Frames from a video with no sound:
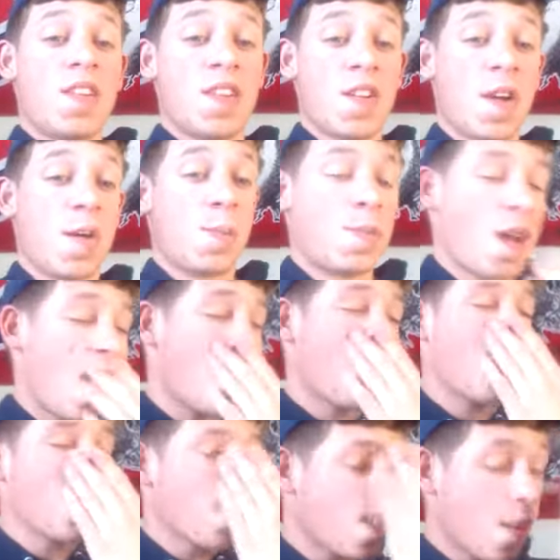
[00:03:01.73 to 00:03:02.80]
and then you go to
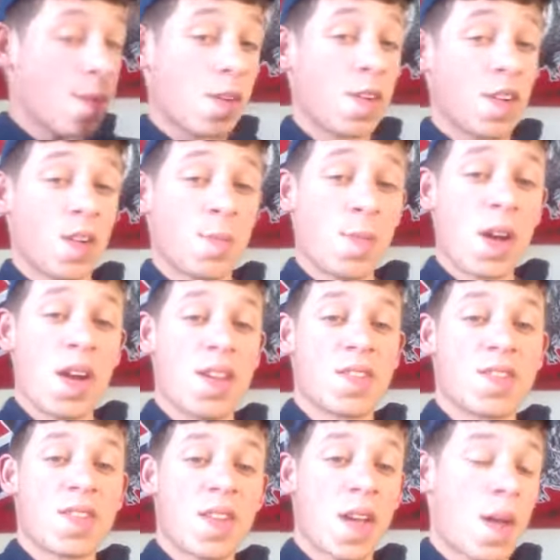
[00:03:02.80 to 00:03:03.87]
black, it'll give you a good
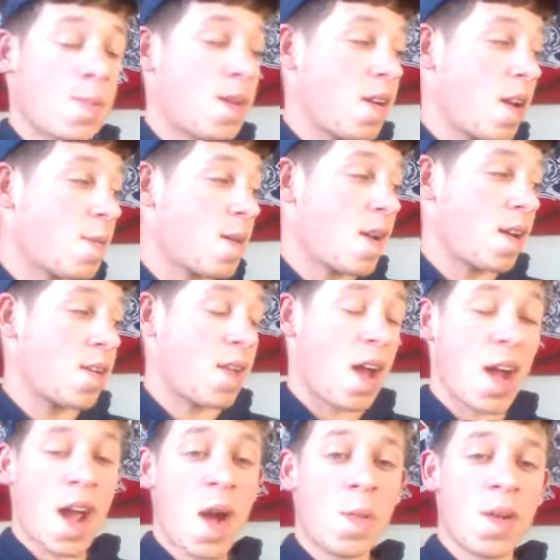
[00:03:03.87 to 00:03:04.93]
buzz. I mean, I'm not gonna
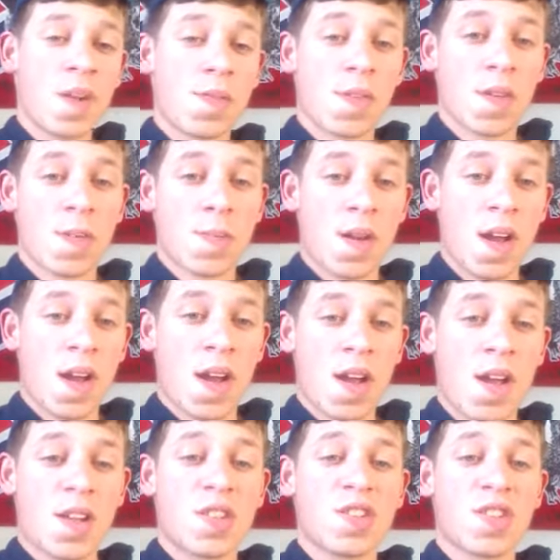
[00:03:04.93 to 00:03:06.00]
lie. I went from
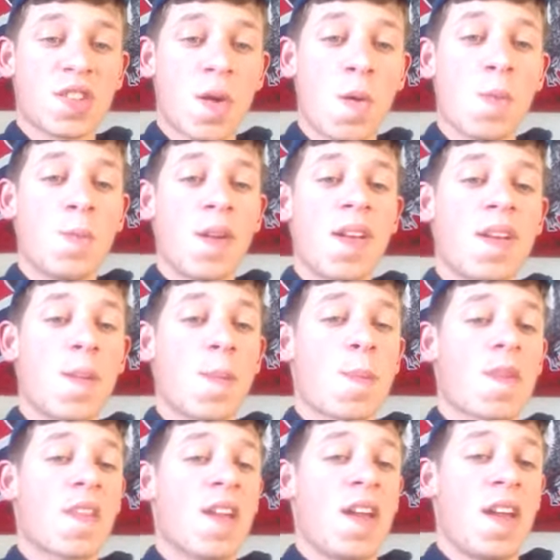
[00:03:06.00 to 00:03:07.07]
Skull Mint
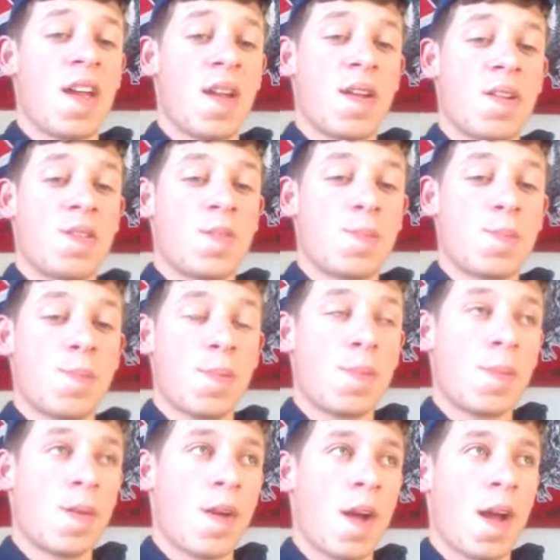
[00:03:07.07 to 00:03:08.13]
and
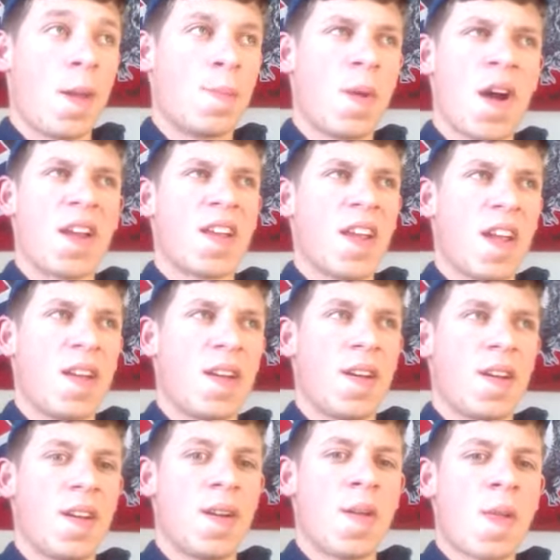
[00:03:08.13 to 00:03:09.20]
I bought a can
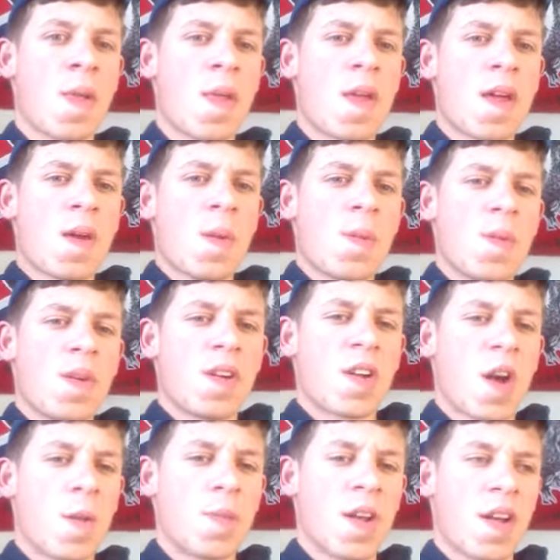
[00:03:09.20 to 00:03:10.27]
of
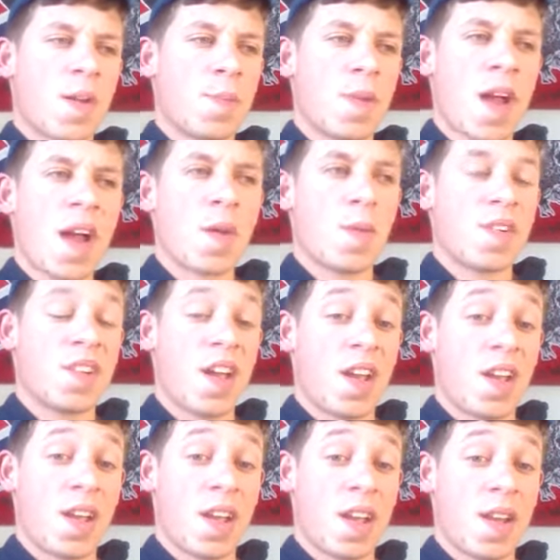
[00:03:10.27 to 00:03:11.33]
Copenhagen Black one
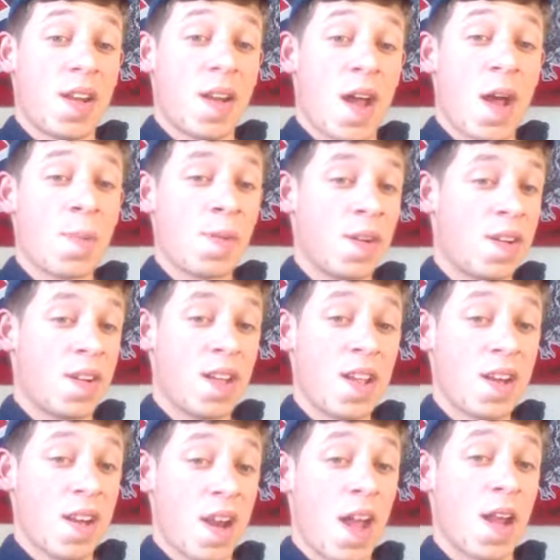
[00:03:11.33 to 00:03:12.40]
day, and I put it
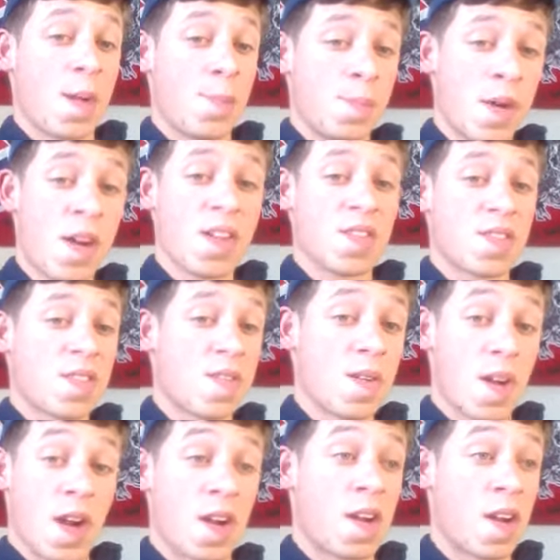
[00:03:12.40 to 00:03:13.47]
in and had
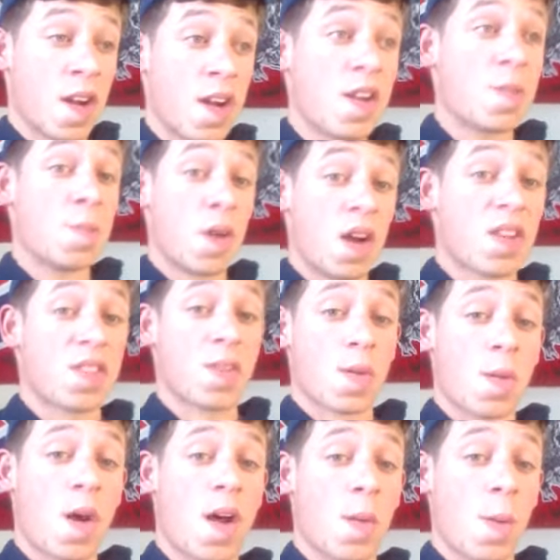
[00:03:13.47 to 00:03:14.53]
a good buzz
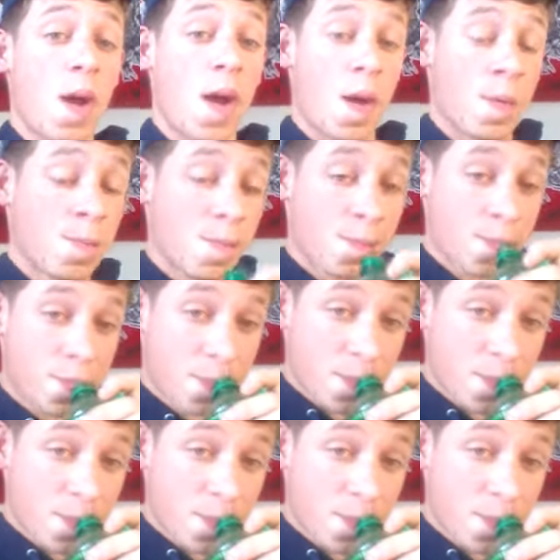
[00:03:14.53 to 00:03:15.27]
for quite a while.